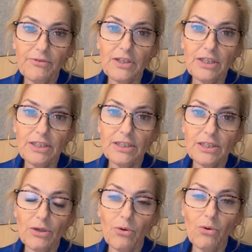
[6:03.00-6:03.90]

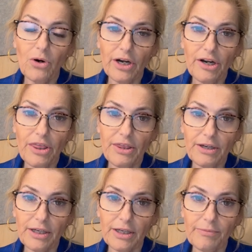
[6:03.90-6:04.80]
fees or
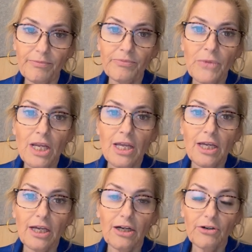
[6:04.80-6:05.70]
the
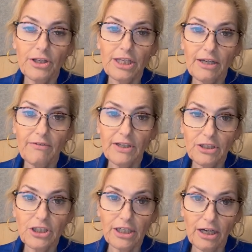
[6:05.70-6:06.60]
or the
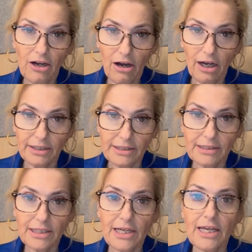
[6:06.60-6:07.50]
eviction
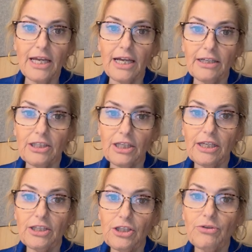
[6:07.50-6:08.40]
cost
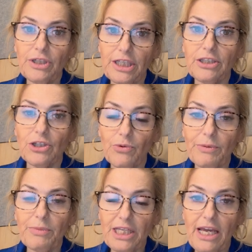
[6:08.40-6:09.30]
you need to
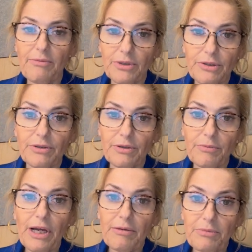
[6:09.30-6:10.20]
uh, be able to
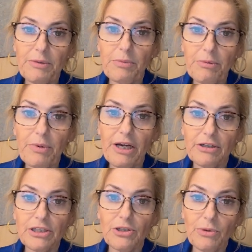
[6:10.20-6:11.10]
and be
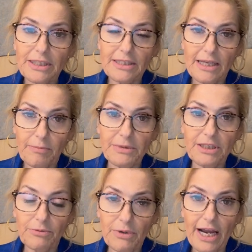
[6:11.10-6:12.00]
prepared to accept
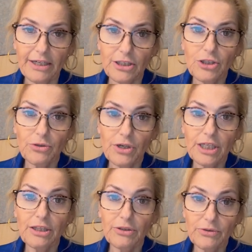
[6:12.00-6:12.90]
the rent
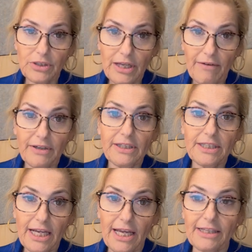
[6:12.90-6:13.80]
during those seven
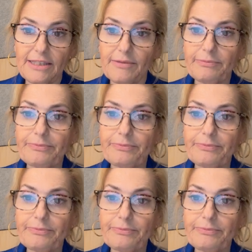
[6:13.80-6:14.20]
days